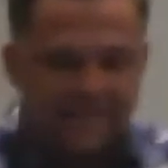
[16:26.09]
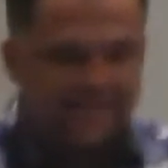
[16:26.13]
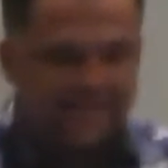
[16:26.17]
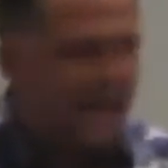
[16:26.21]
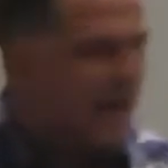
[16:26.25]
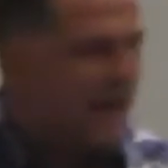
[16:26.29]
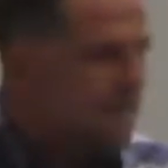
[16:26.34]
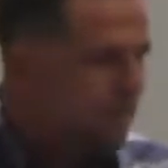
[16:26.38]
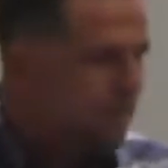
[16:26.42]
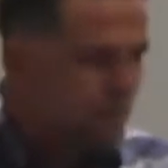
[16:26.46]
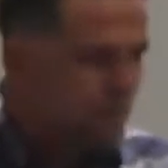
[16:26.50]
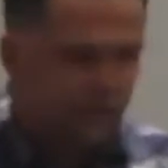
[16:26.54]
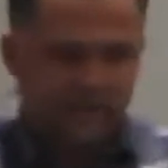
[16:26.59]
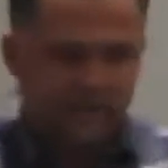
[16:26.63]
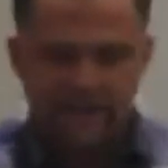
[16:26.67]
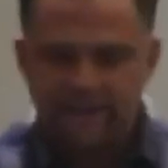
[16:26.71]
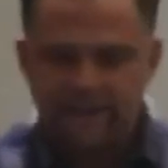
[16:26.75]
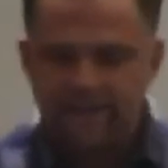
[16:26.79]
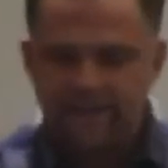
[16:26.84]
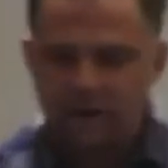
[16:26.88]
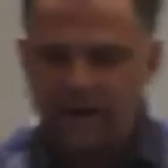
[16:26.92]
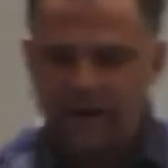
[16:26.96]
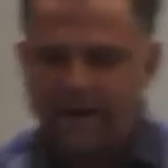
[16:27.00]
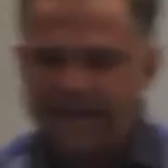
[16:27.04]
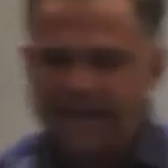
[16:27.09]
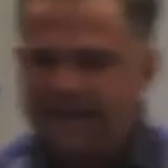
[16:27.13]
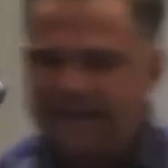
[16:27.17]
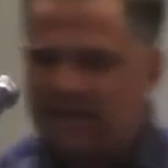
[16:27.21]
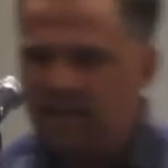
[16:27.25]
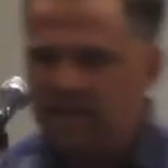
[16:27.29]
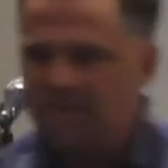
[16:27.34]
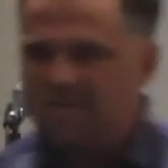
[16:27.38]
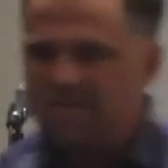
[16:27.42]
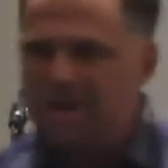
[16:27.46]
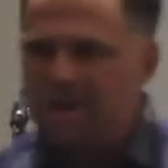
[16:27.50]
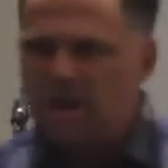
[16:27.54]
10% of their
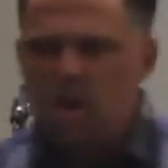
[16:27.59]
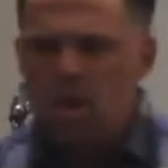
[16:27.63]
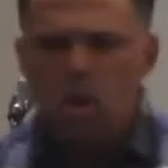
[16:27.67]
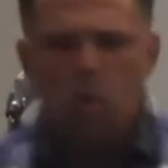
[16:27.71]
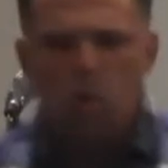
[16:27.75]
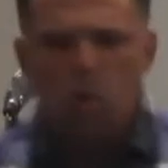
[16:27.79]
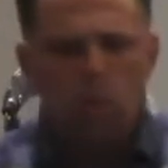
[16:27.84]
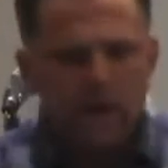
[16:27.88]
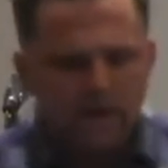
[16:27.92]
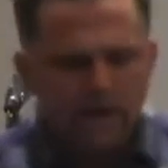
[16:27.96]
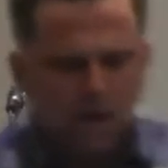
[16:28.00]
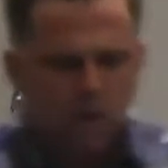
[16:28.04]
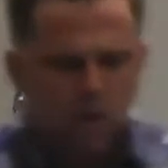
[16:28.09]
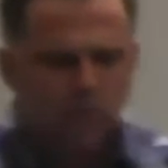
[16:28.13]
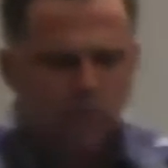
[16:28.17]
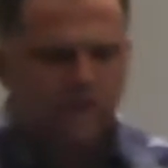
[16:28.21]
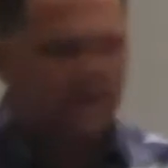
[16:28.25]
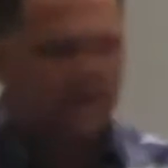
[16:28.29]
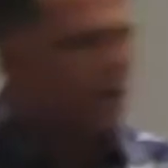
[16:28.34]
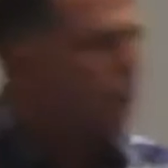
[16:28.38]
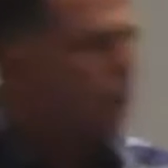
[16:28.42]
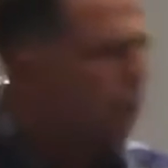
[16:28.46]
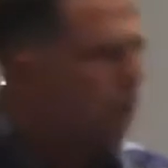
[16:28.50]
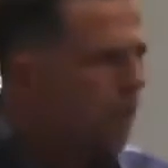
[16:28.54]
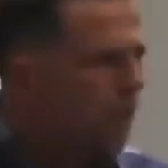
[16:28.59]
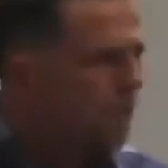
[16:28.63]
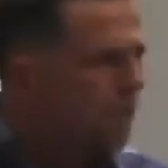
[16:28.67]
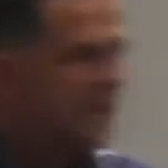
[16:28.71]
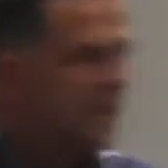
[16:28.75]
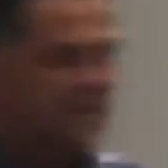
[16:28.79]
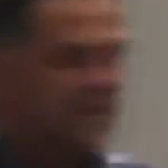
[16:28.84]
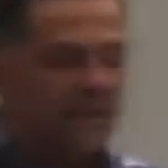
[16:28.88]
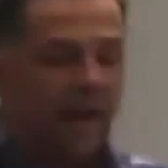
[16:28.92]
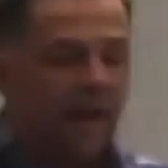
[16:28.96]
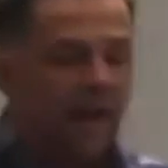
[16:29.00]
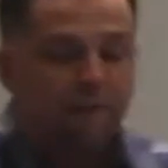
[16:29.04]
income, widows and
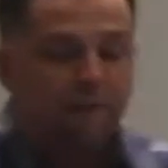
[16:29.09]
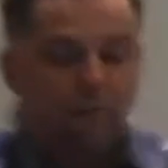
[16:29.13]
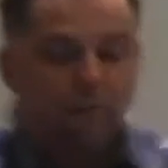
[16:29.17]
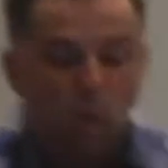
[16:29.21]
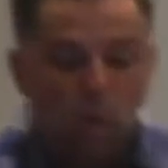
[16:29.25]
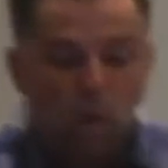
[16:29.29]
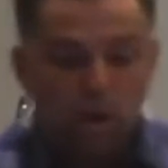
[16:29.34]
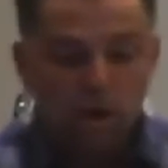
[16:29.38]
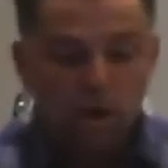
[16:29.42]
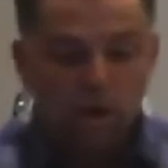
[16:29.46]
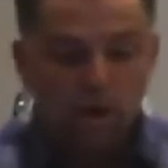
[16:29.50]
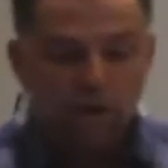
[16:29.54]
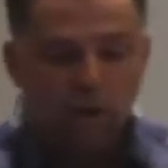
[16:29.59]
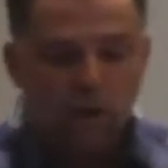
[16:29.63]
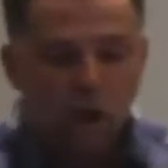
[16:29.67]
orphans and foreigners